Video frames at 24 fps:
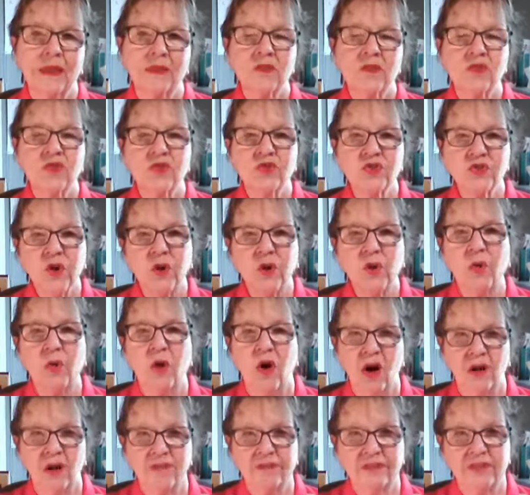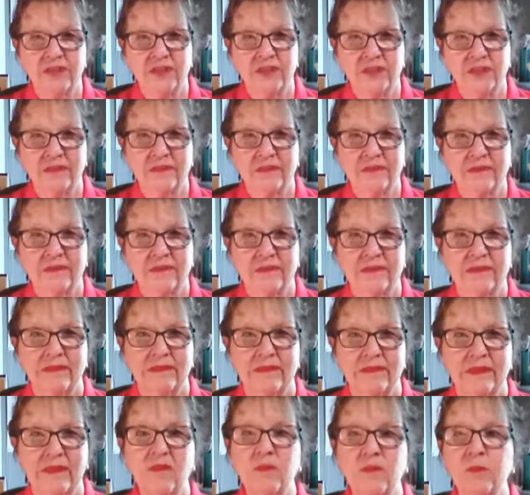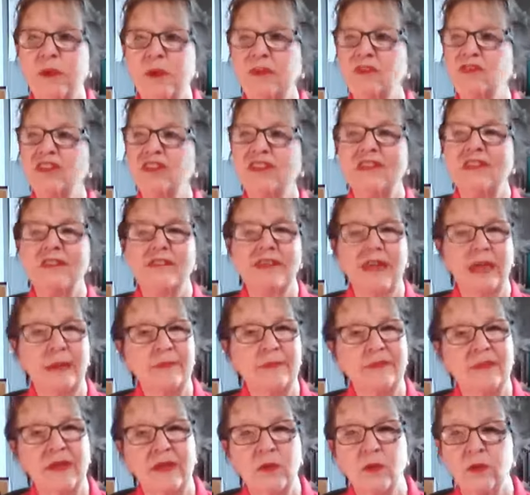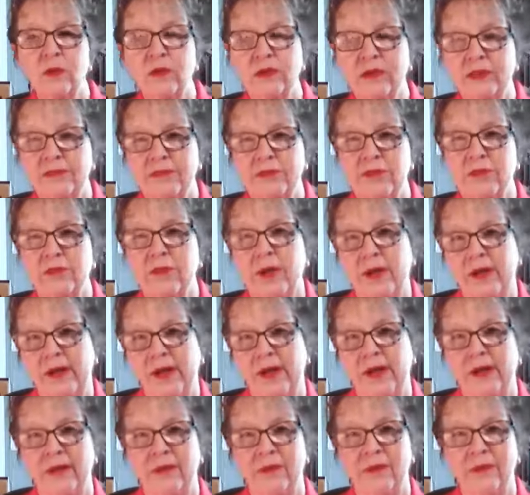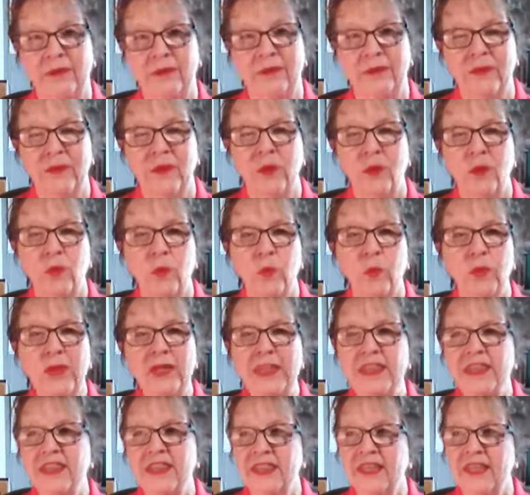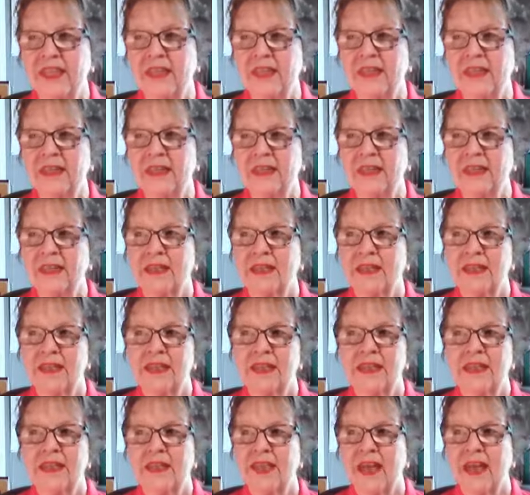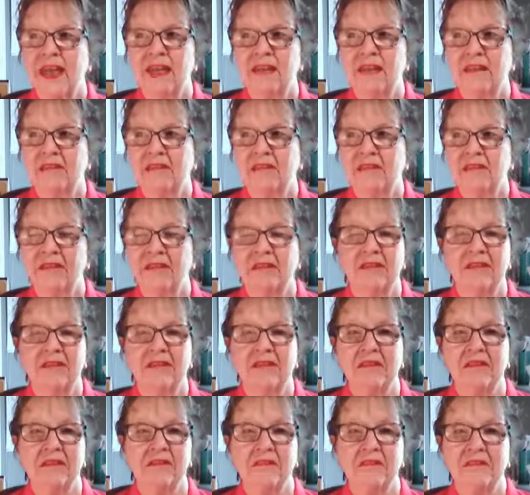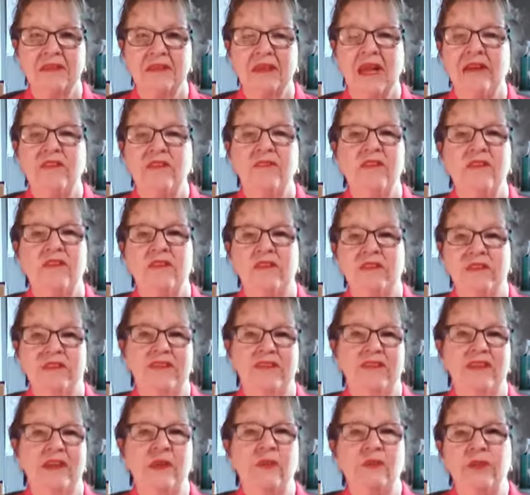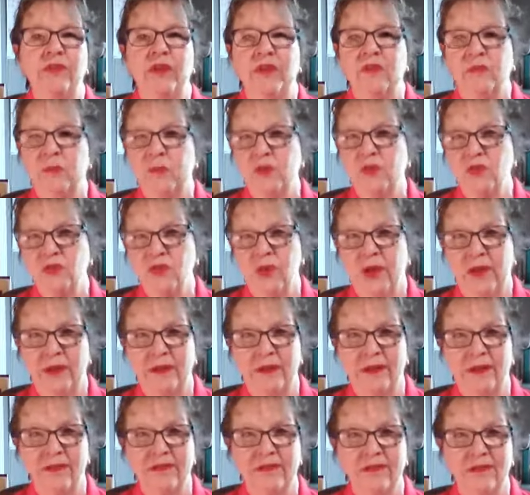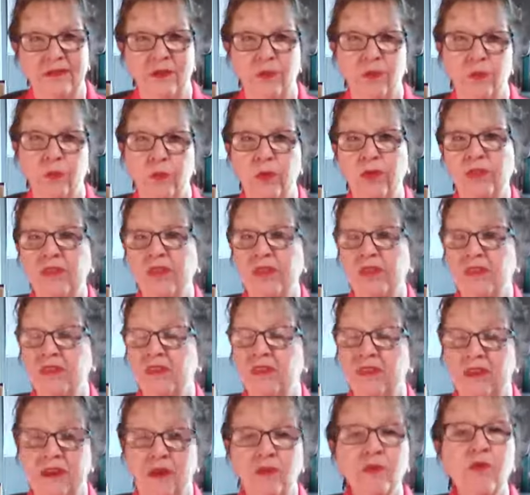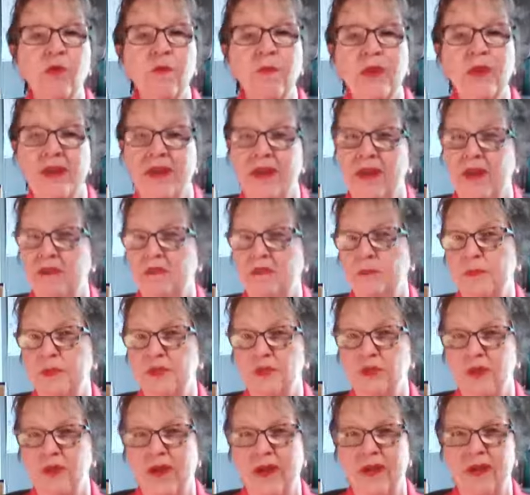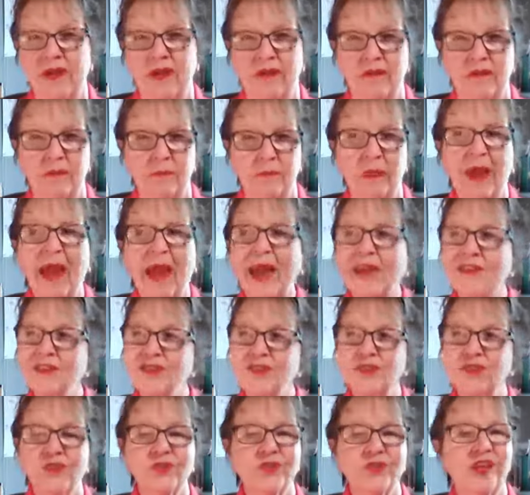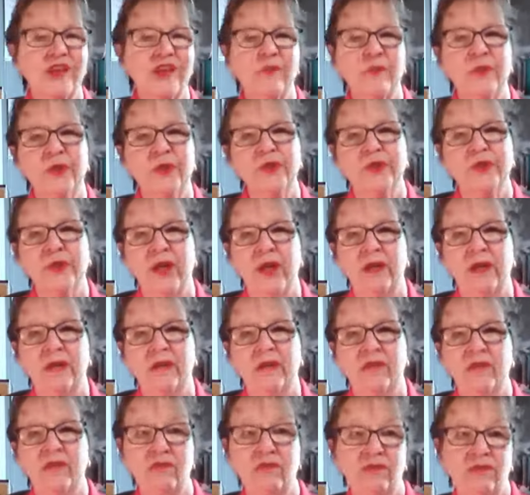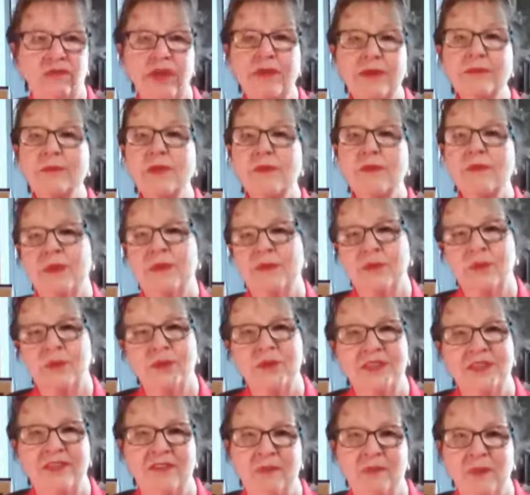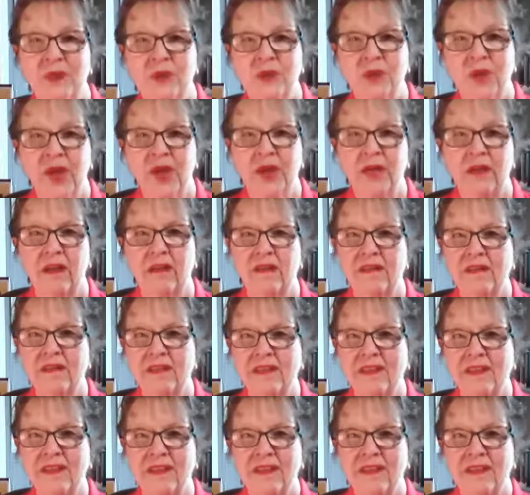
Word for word: So often, especially in times like we're living right now, we think that life itself has betrayed us. We think the government has betrayed us. Pastors have betrayed us. Family members have betrayed us.